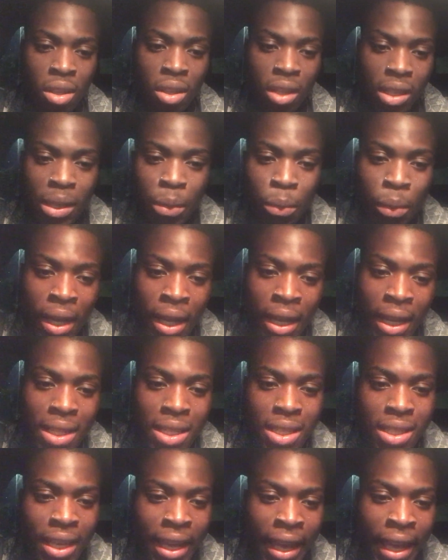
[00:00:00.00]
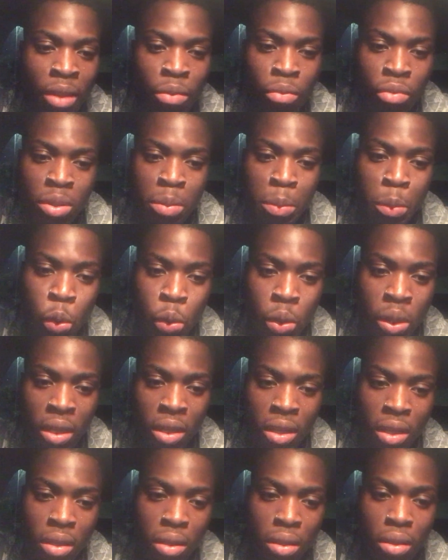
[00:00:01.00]
The same way I listen to anyone's
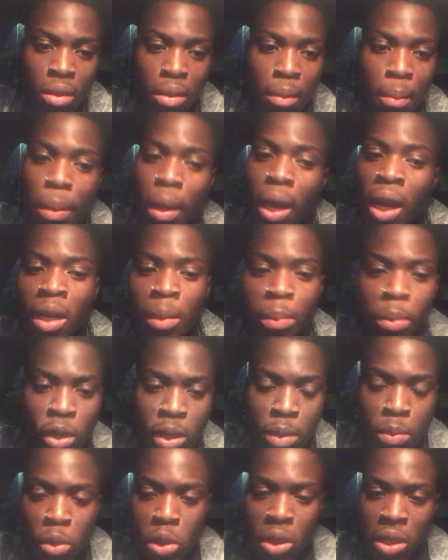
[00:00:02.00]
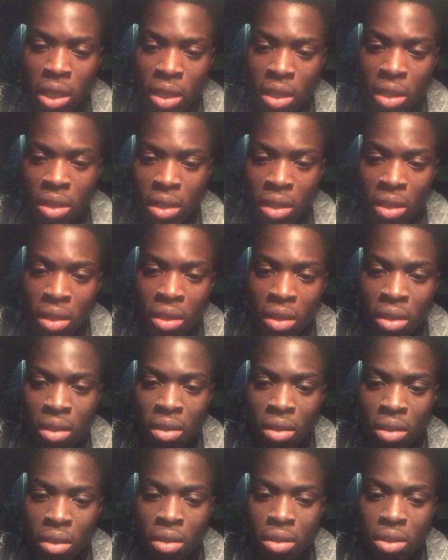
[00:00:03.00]
music. Burna Boy's music.
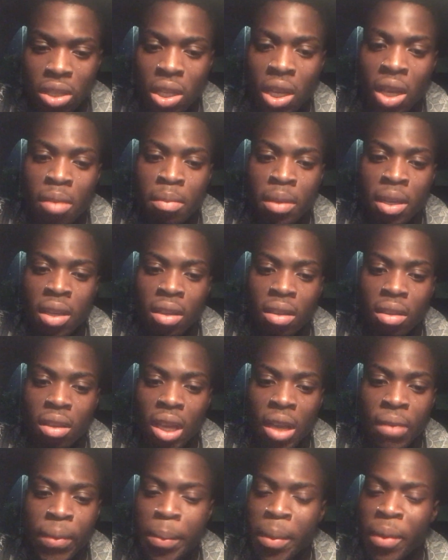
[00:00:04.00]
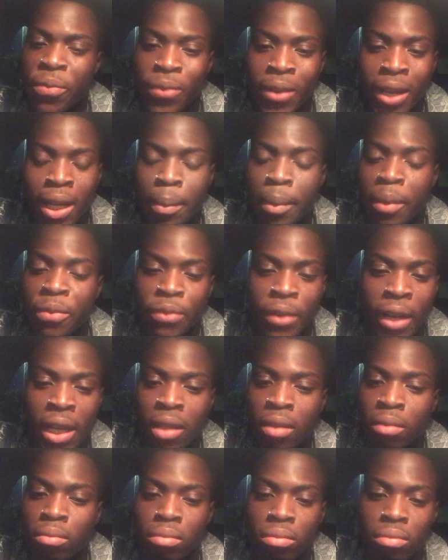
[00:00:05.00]
Do you get me? If I'm a fan, I'm a
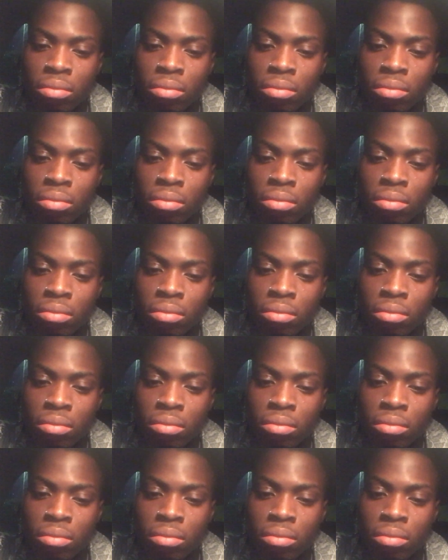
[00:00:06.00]
fan.